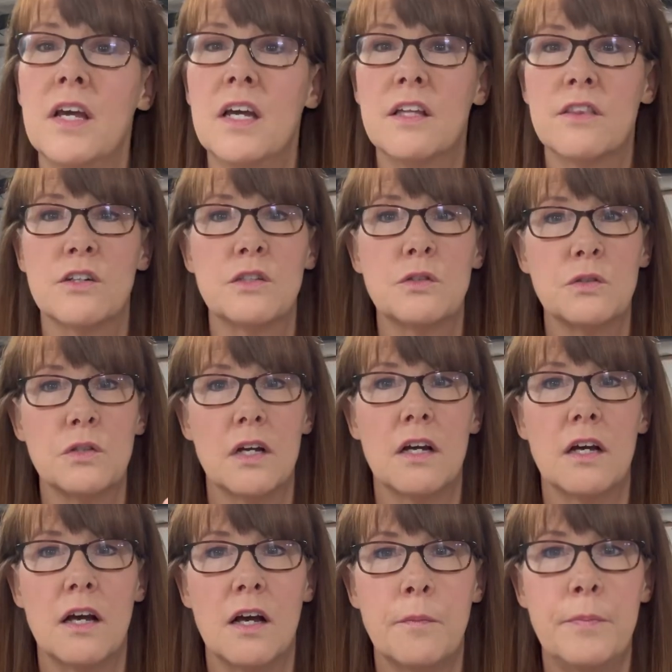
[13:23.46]
There's
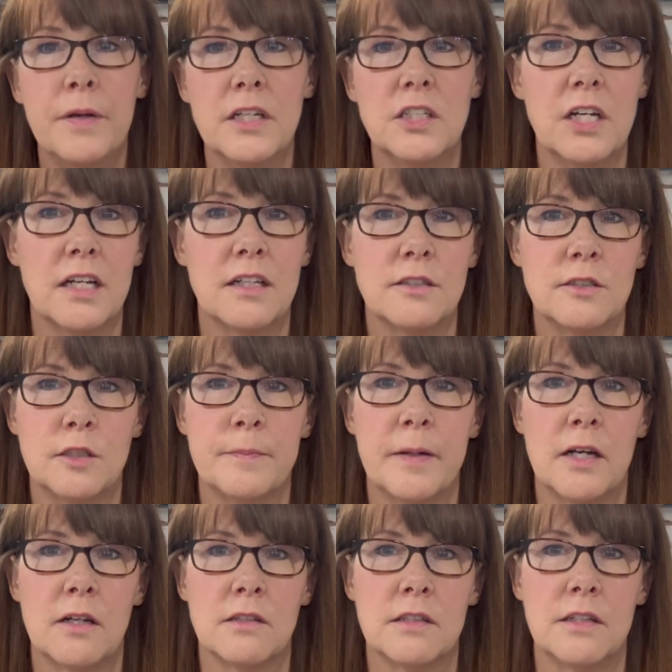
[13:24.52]
a big challenge about